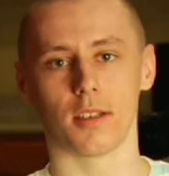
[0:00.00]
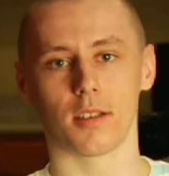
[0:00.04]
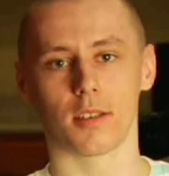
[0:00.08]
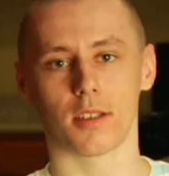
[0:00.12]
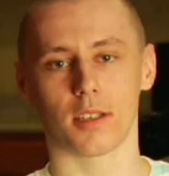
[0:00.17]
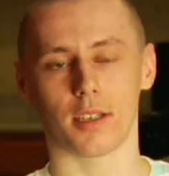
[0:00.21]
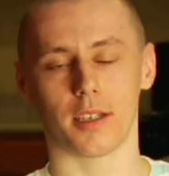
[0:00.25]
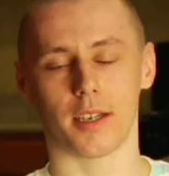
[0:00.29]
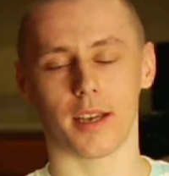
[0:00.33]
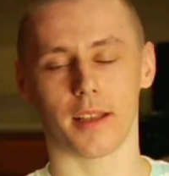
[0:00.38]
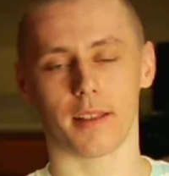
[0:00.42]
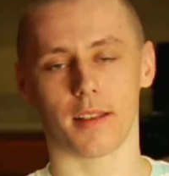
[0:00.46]

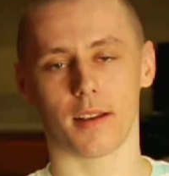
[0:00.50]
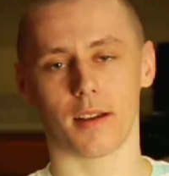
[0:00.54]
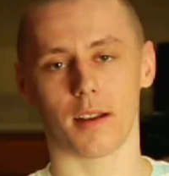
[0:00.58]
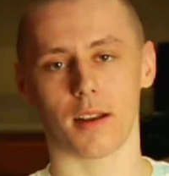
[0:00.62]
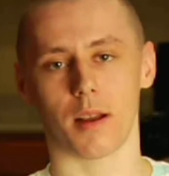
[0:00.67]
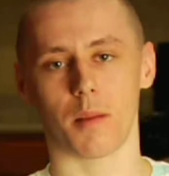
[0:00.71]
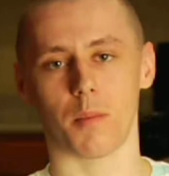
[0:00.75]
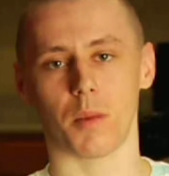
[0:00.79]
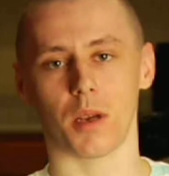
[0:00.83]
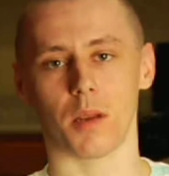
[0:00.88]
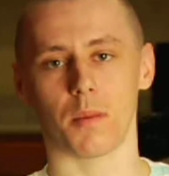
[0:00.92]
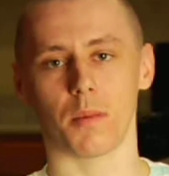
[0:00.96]
until I thought
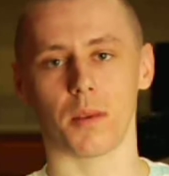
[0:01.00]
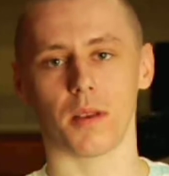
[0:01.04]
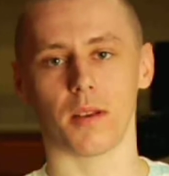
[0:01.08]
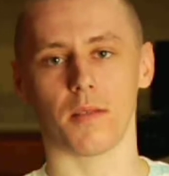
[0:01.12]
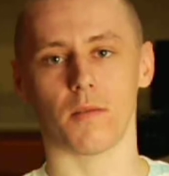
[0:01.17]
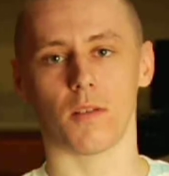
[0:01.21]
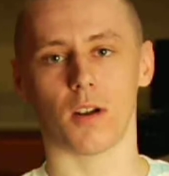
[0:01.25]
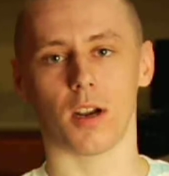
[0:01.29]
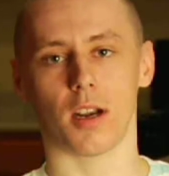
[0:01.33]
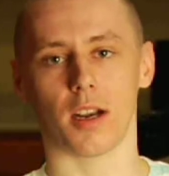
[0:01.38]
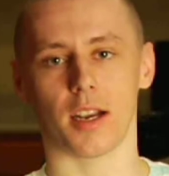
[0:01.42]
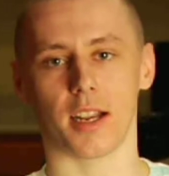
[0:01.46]
I might be
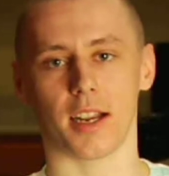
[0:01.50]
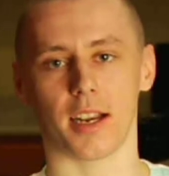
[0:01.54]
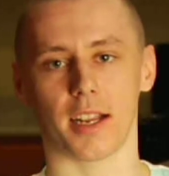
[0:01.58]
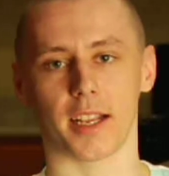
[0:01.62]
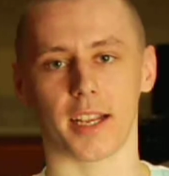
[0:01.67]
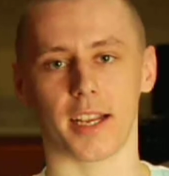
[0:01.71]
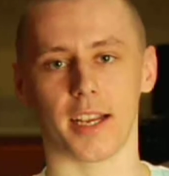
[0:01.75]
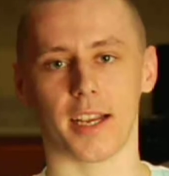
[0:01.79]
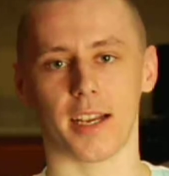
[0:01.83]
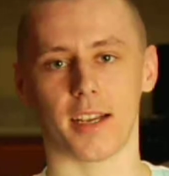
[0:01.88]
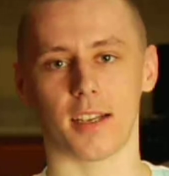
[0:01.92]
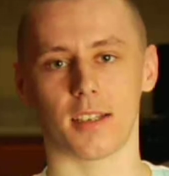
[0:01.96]
running out of
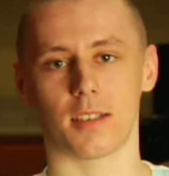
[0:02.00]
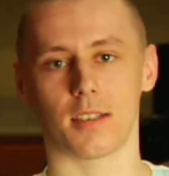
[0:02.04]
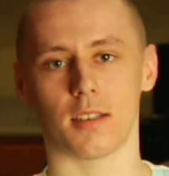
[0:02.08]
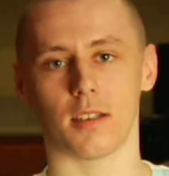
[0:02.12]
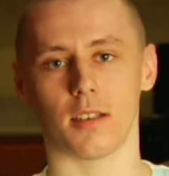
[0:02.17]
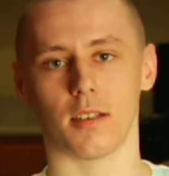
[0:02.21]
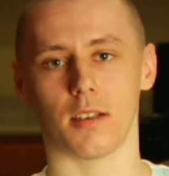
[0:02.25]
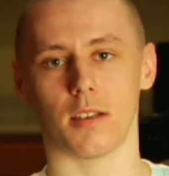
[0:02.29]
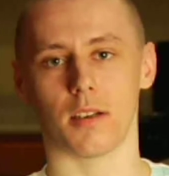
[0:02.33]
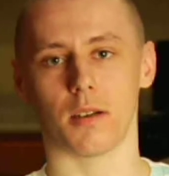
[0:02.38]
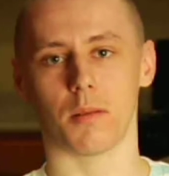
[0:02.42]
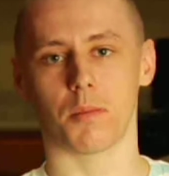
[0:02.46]
gas,
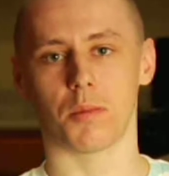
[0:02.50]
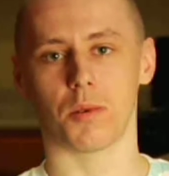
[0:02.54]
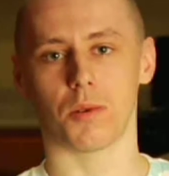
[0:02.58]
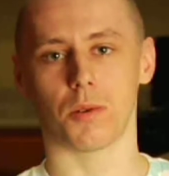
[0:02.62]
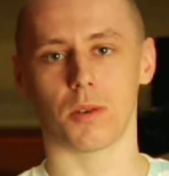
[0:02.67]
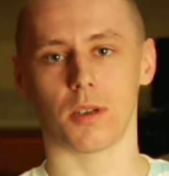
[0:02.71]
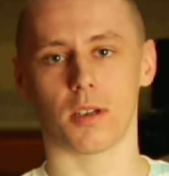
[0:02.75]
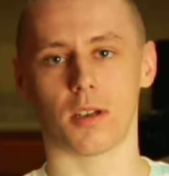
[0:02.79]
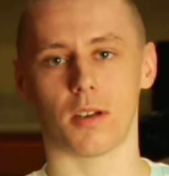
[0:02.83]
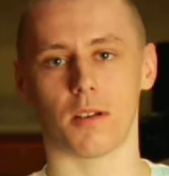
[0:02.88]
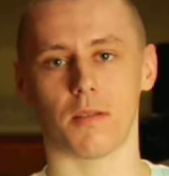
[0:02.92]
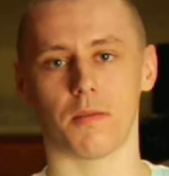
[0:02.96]
and then I
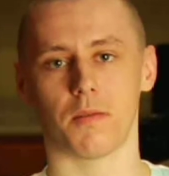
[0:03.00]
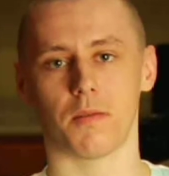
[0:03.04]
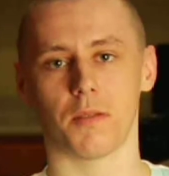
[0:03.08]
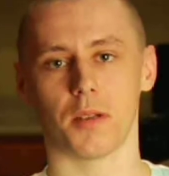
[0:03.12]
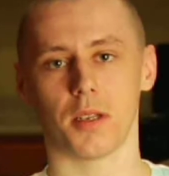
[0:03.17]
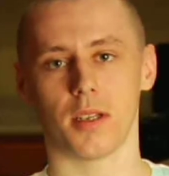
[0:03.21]
pulled off.